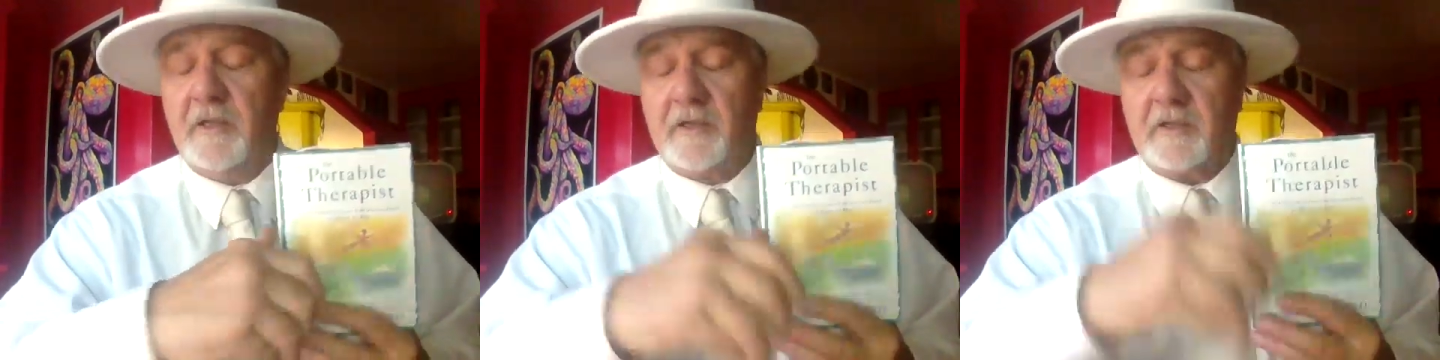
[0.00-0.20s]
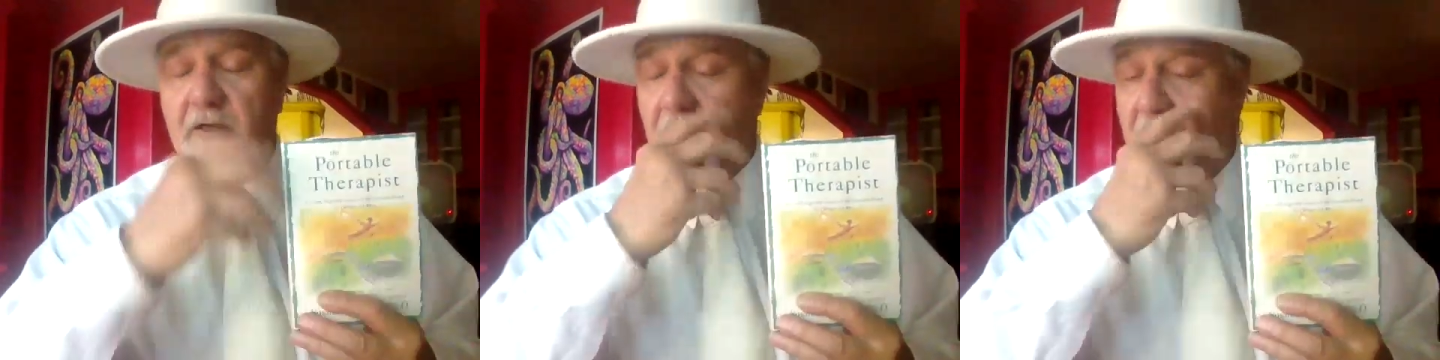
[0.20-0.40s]

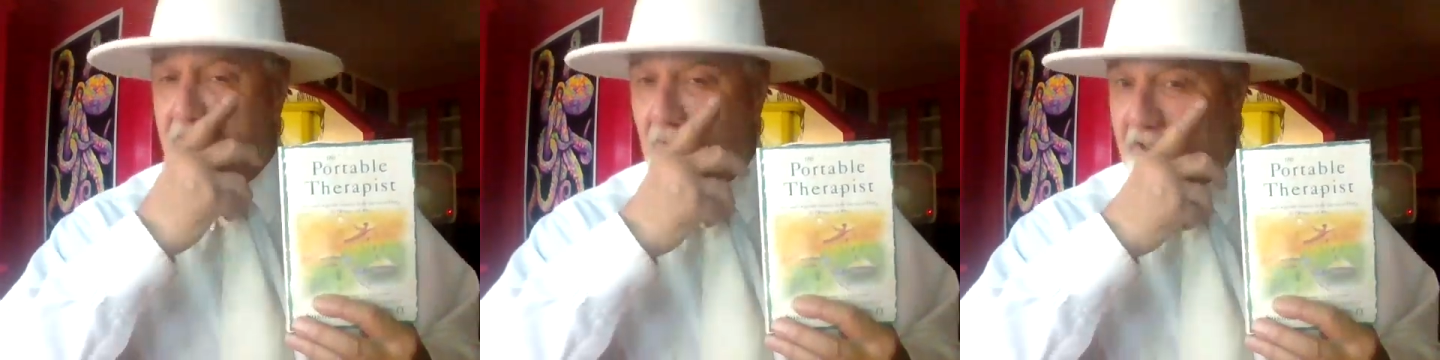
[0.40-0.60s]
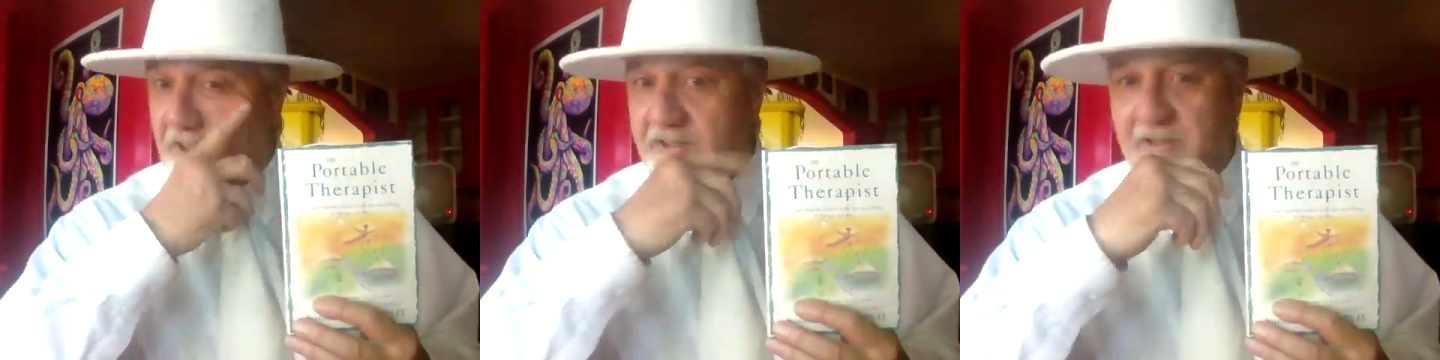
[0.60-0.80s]
Because
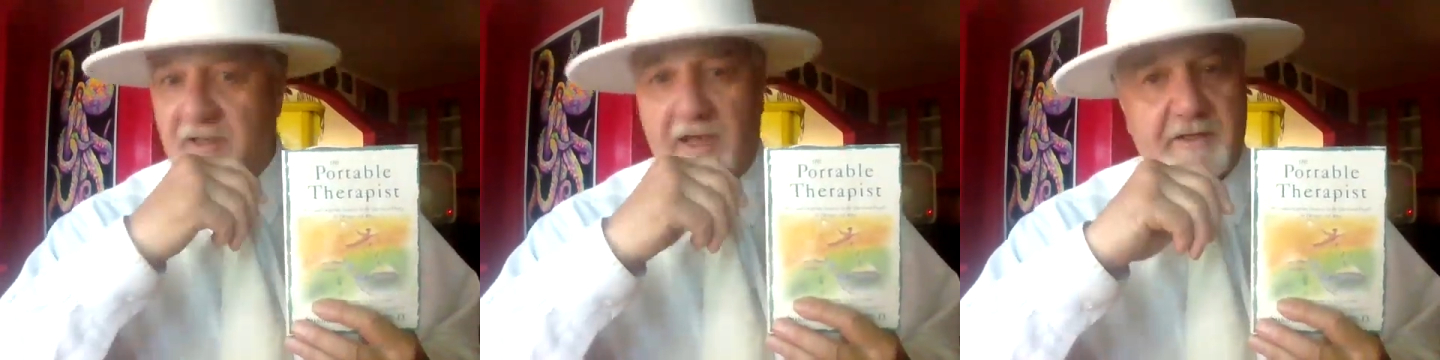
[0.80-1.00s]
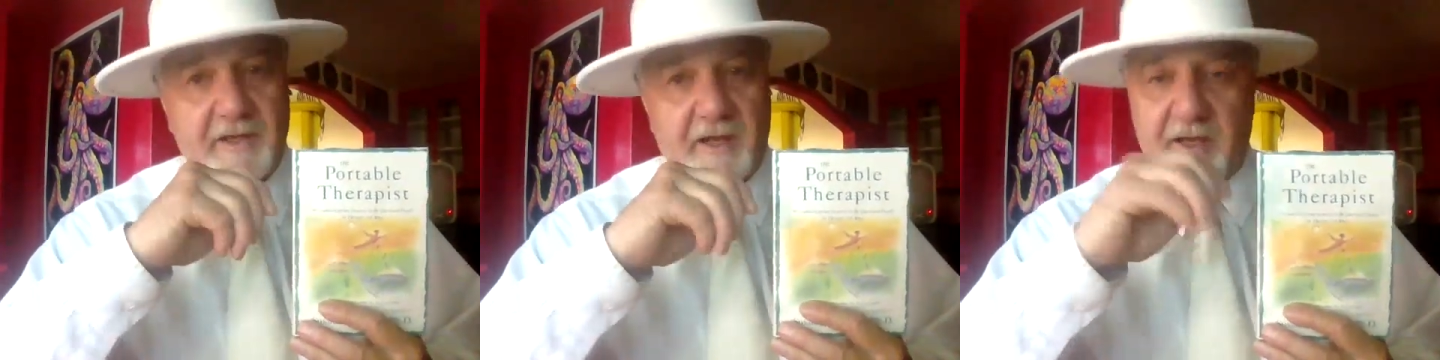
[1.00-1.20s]
what a
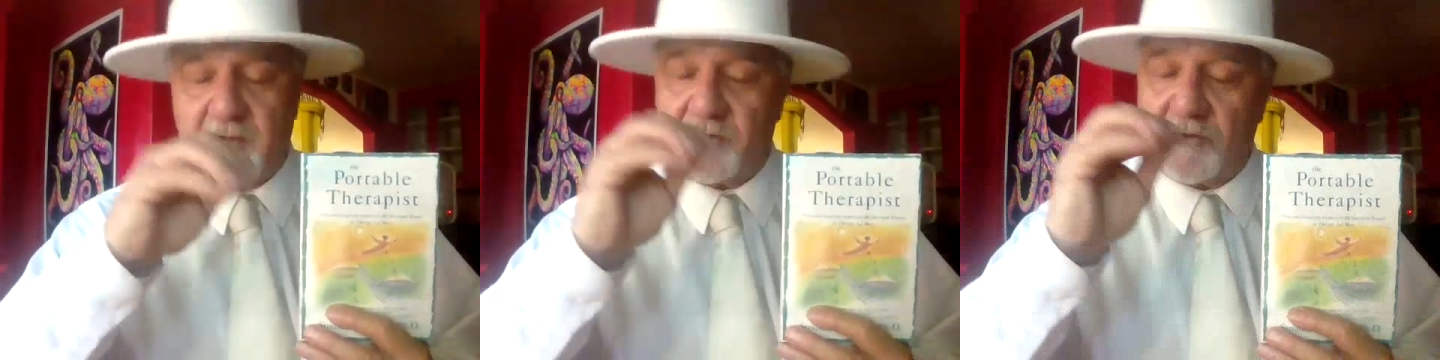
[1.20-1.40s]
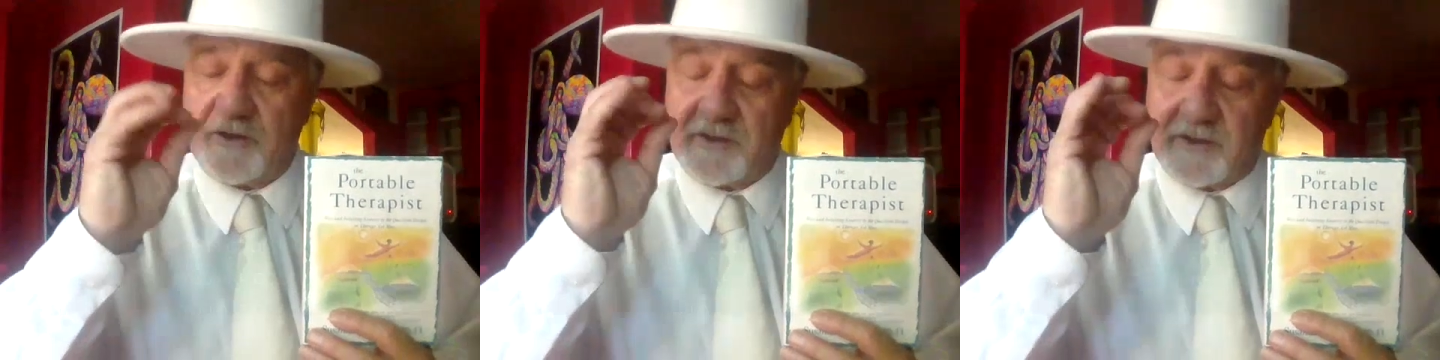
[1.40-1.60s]

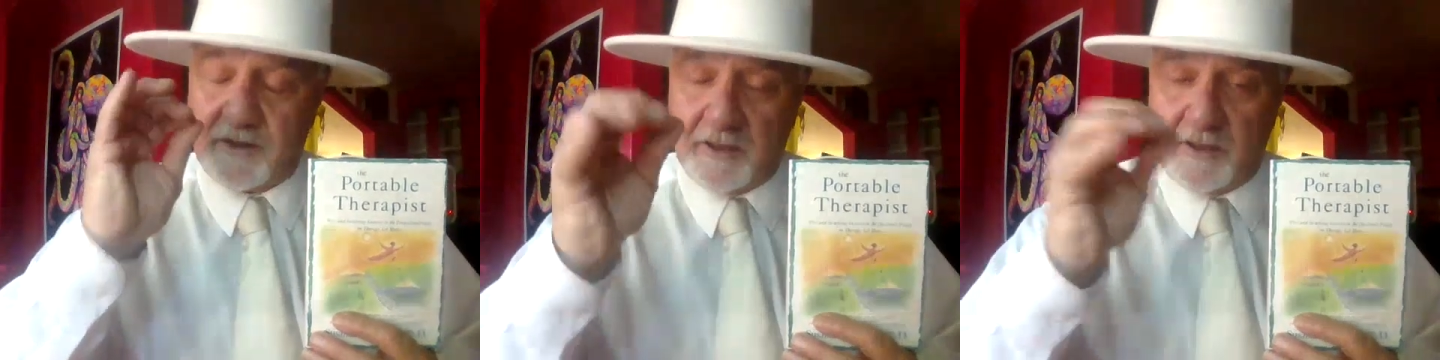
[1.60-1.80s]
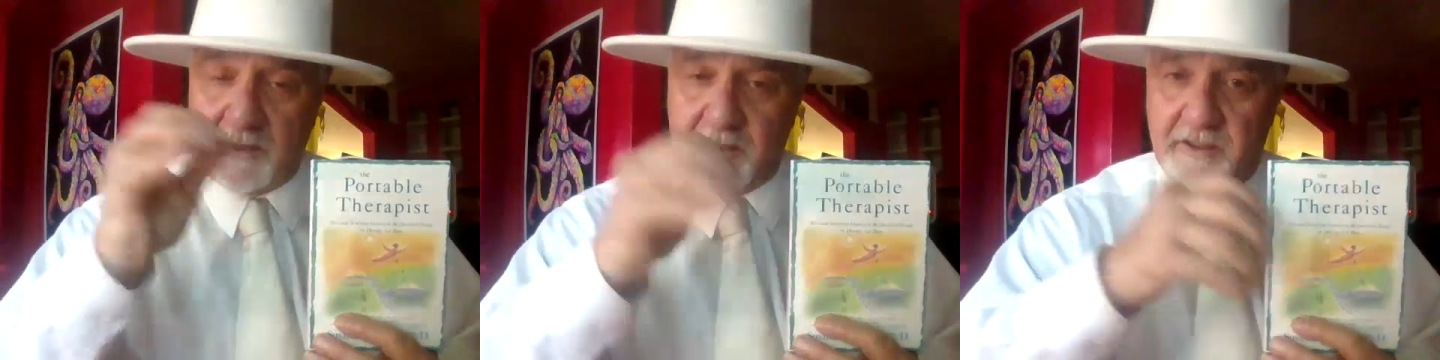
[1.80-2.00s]
psychiatrist
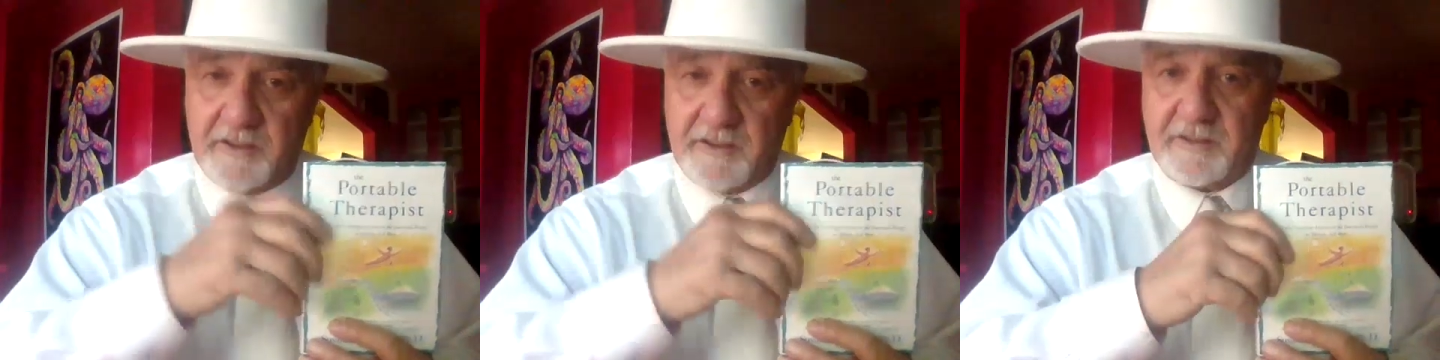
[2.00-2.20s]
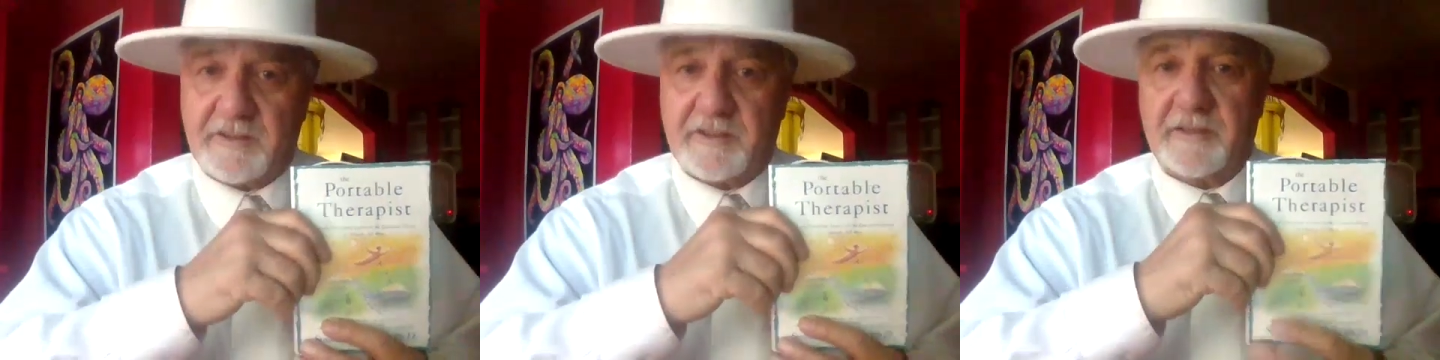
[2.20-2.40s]

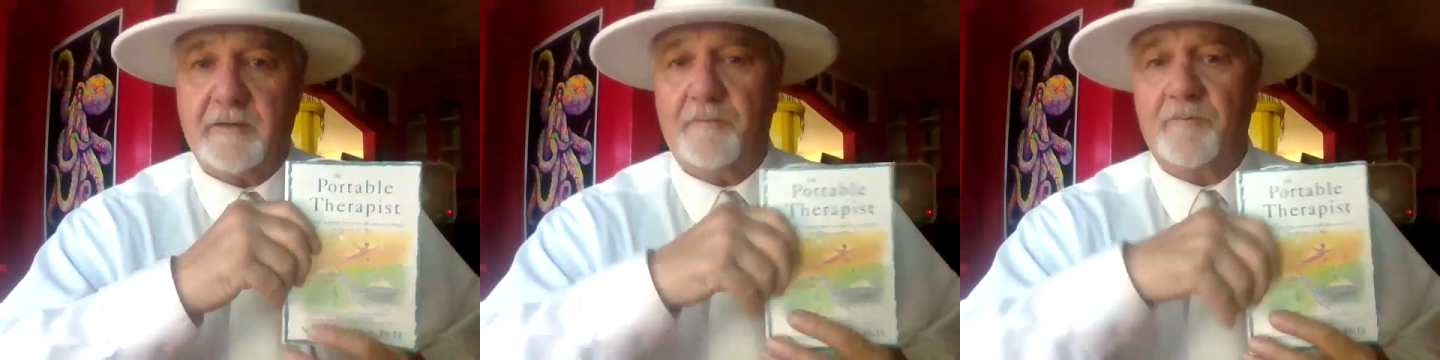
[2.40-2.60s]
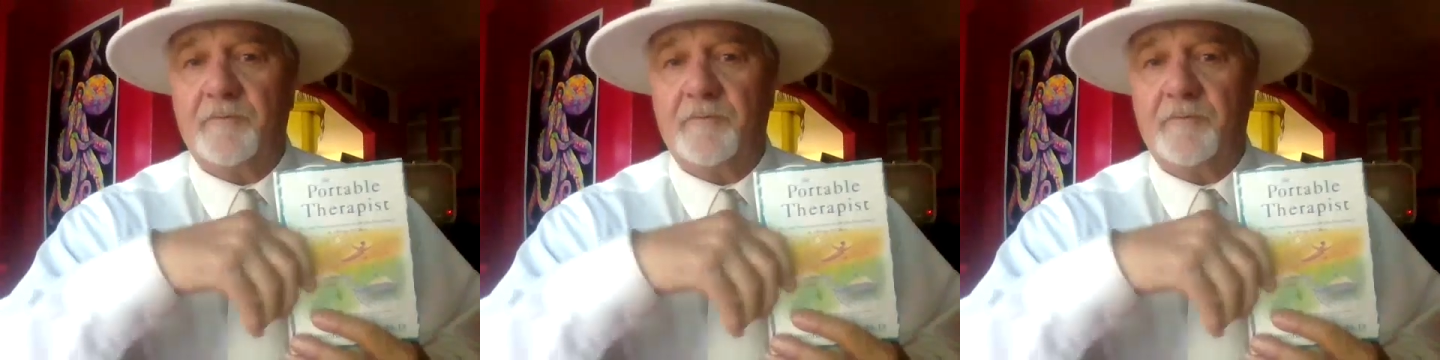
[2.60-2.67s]
is,